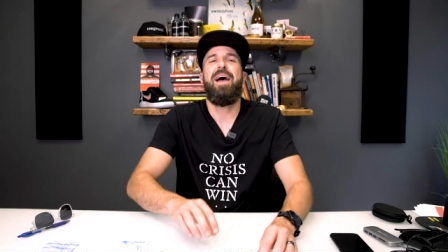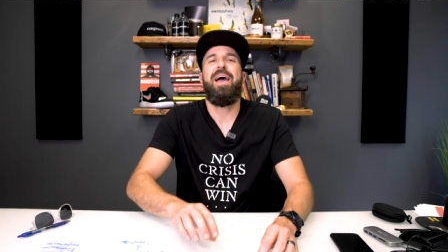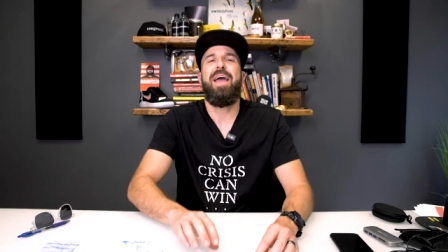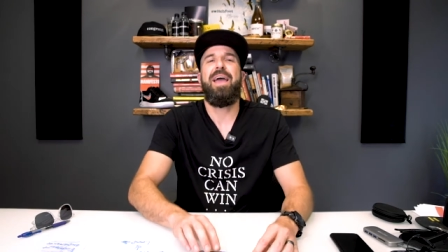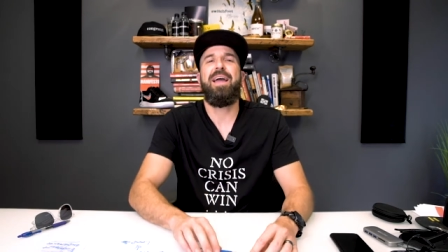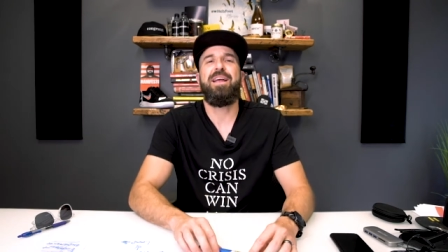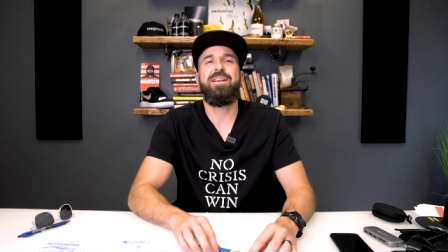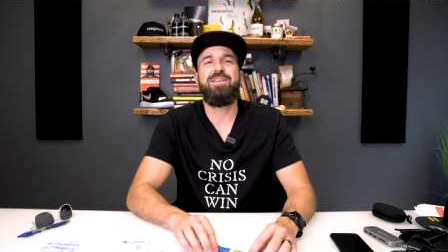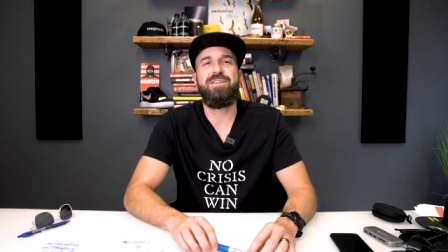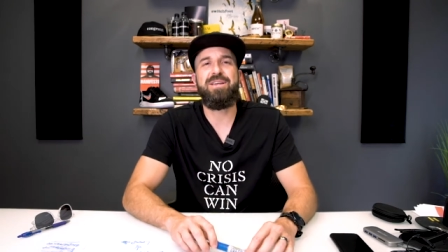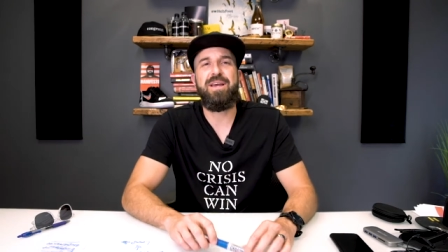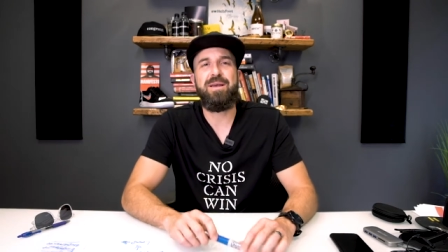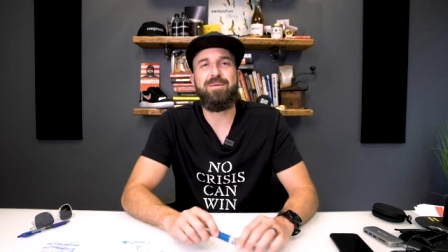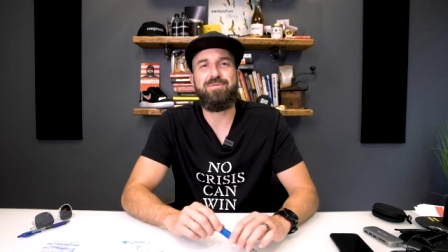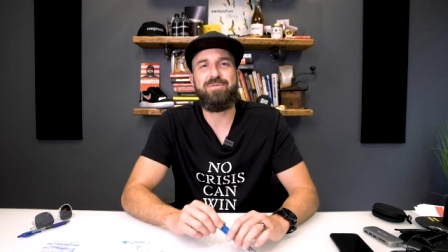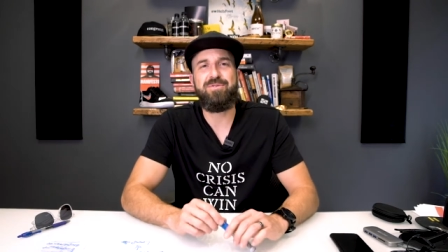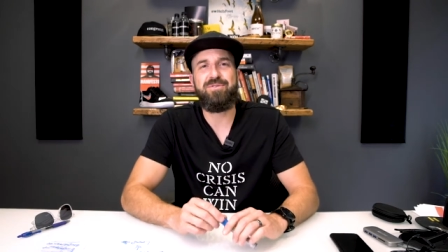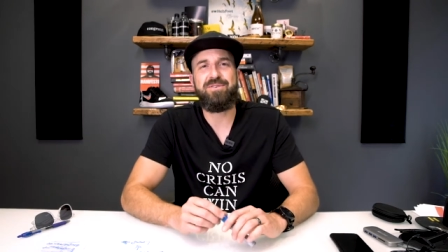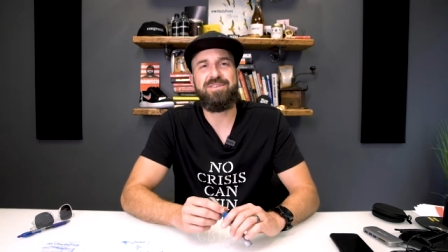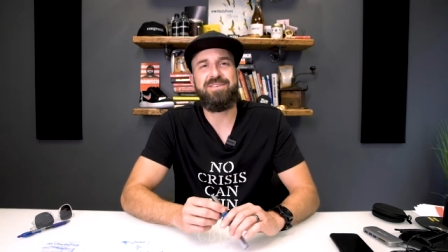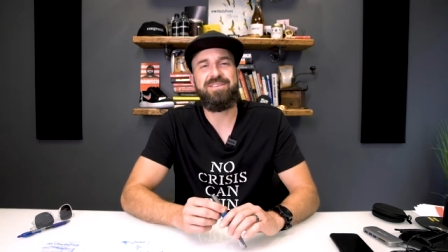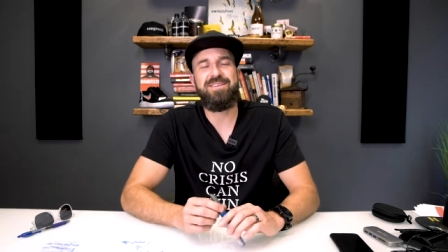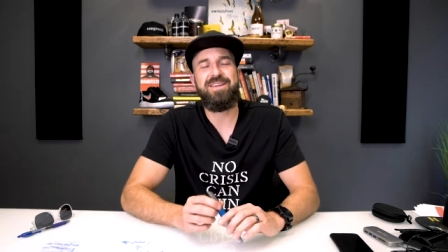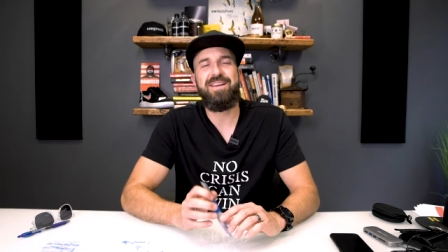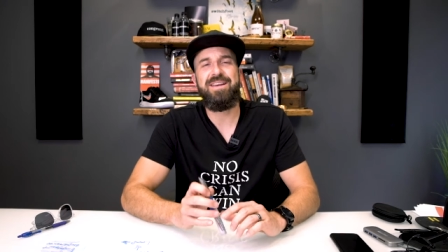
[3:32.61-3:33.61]
and James
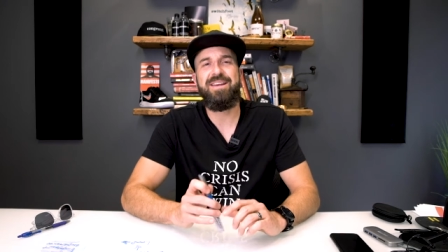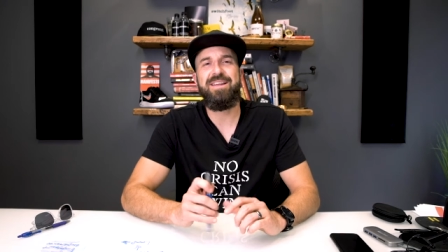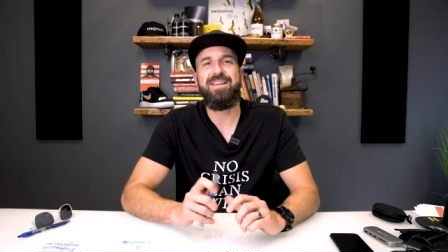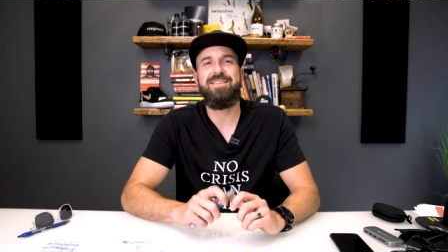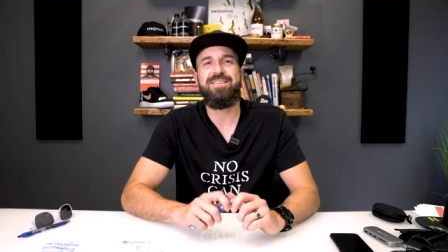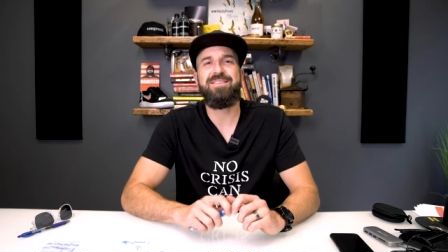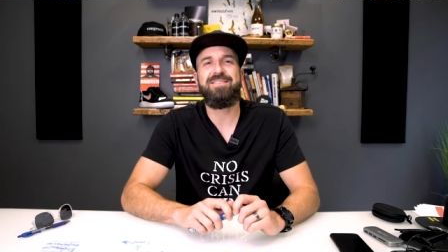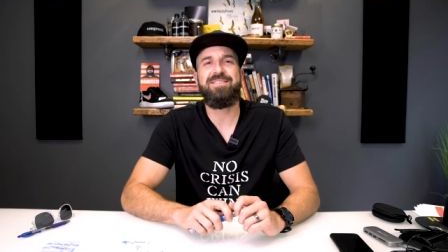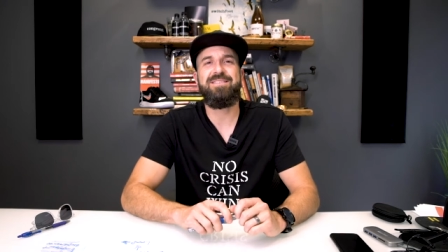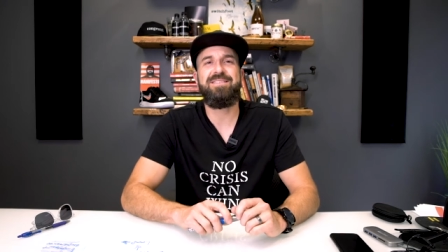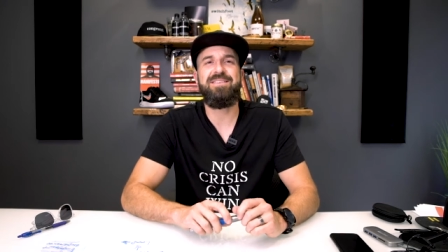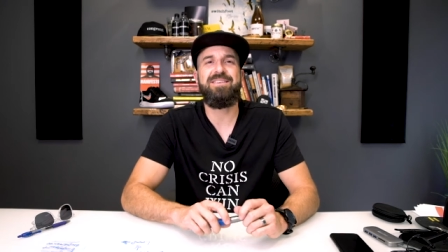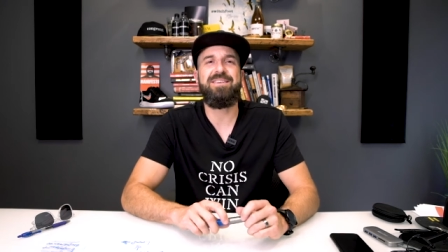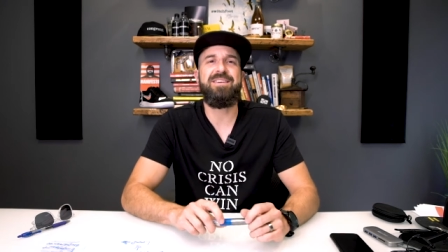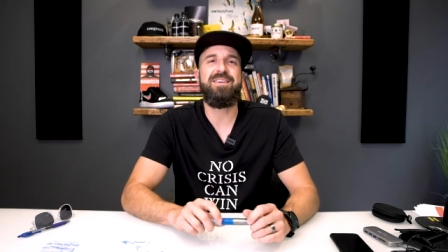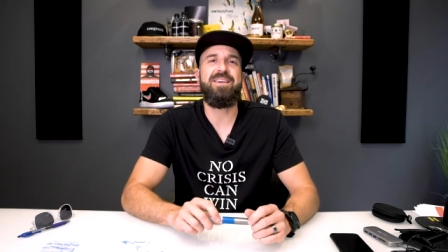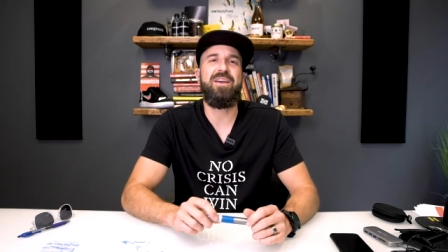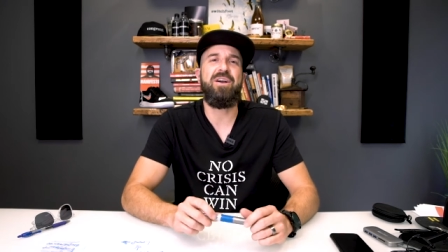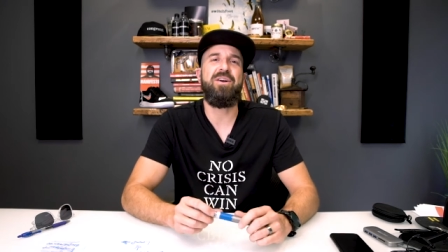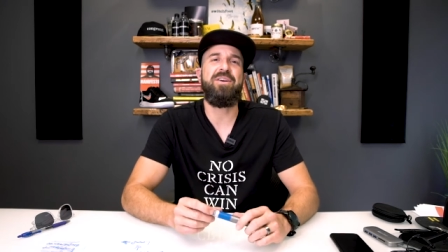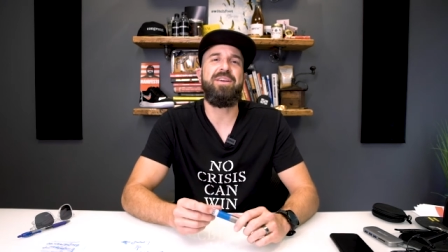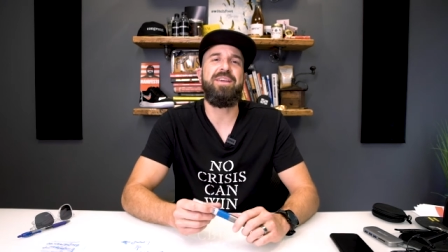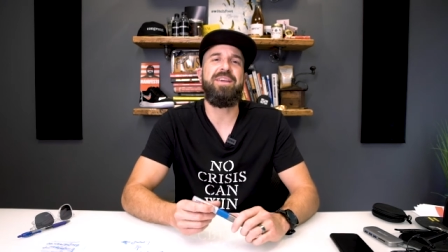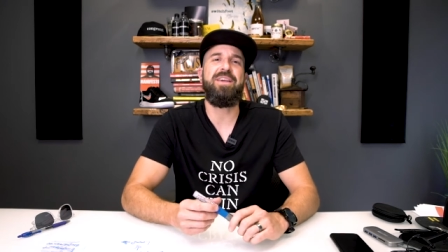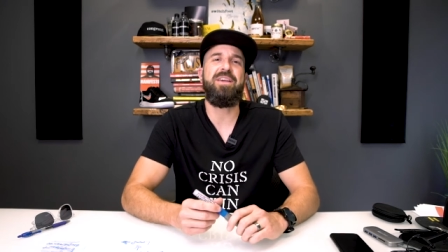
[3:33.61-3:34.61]
Orsini, the
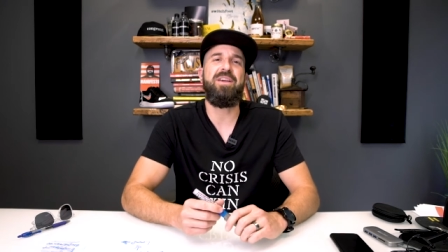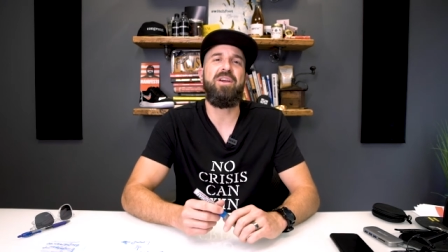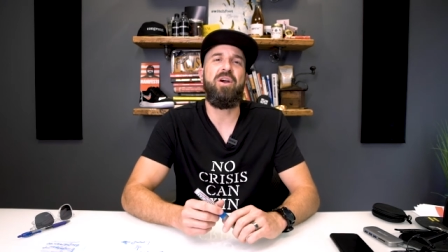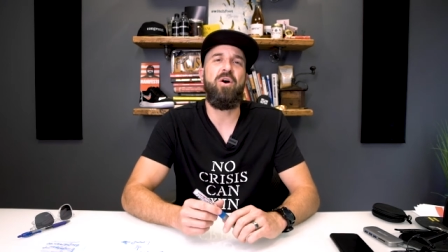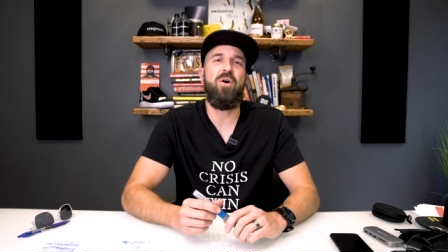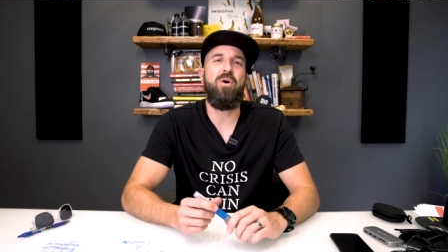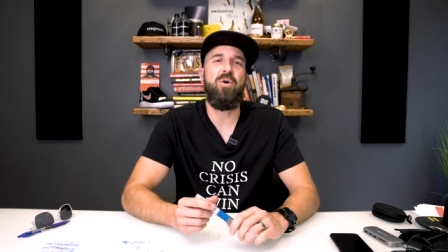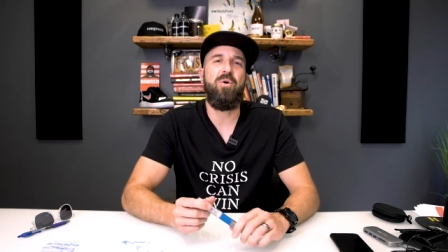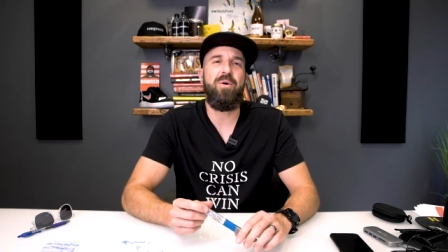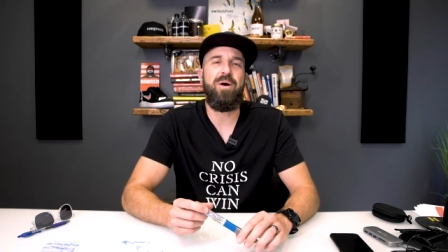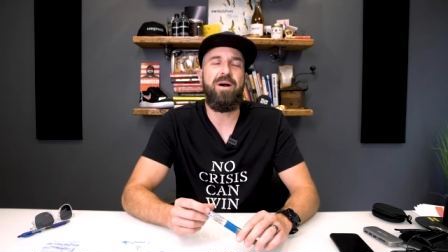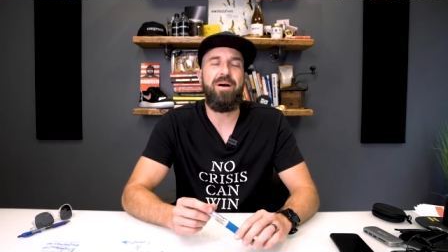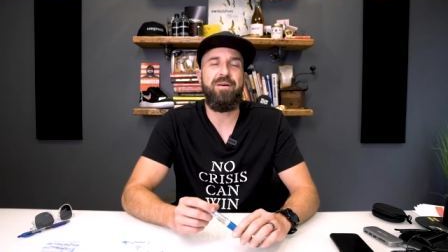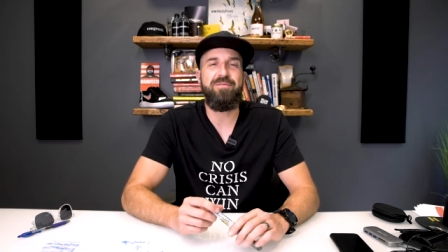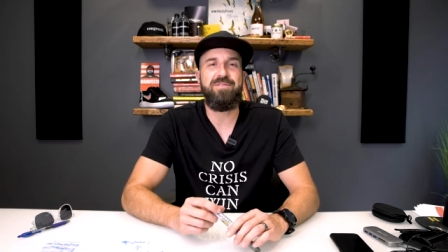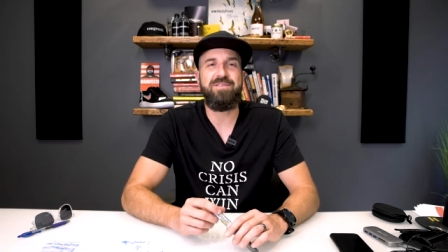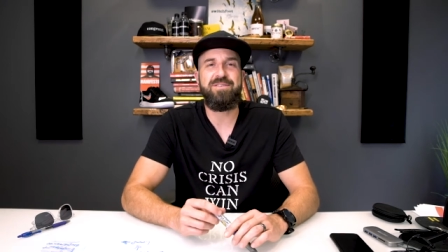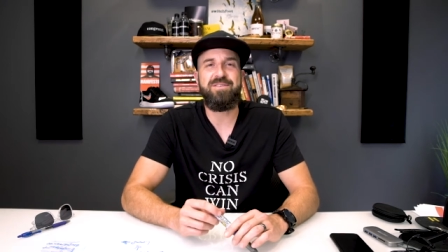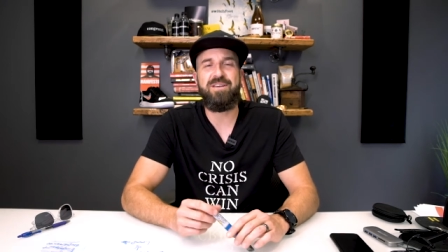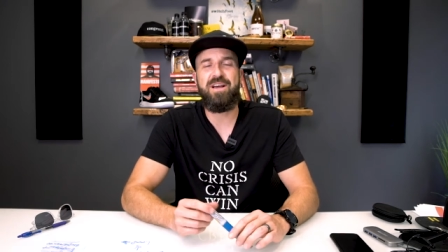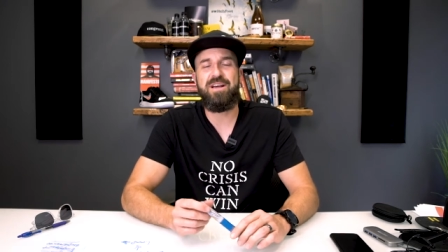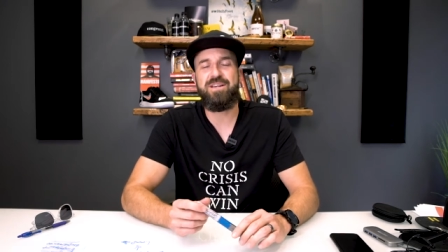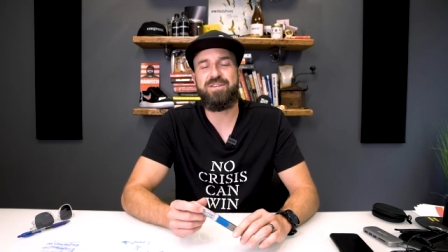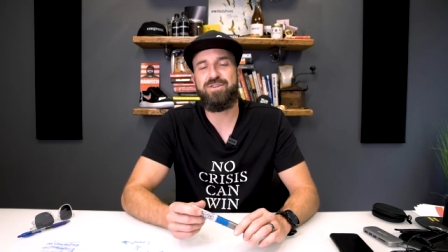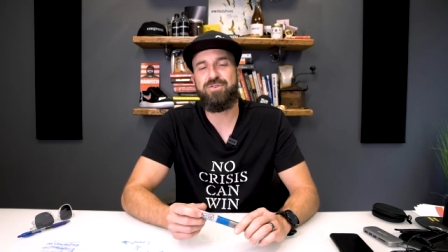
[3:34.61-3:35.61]
CEO. of the
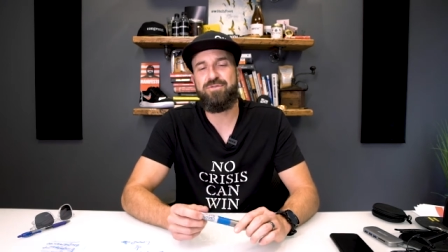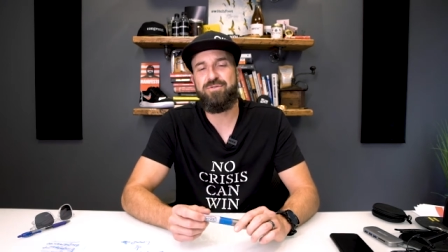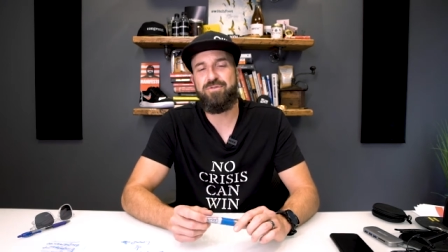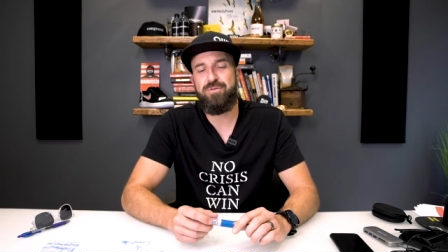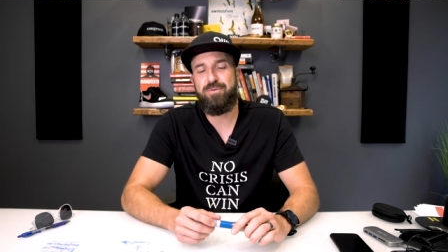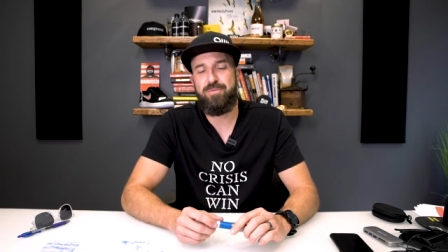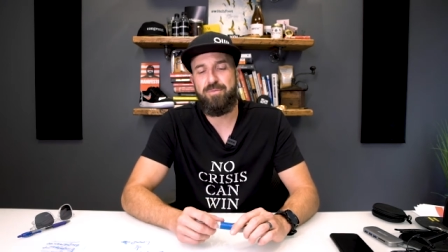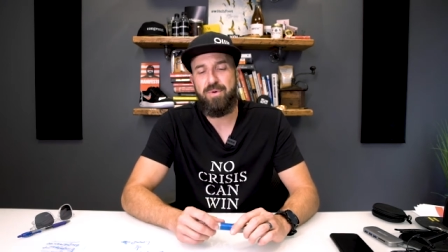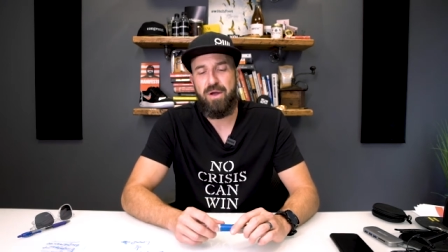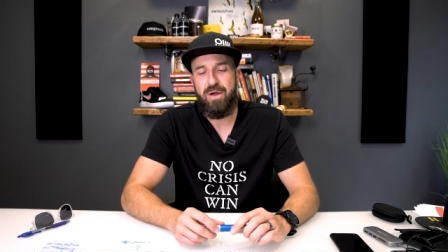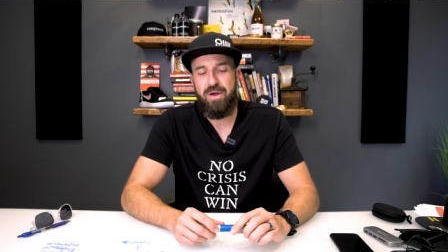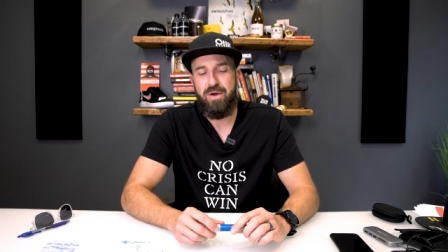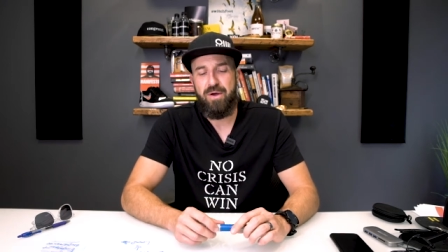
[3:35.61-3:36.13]
Sasha Group.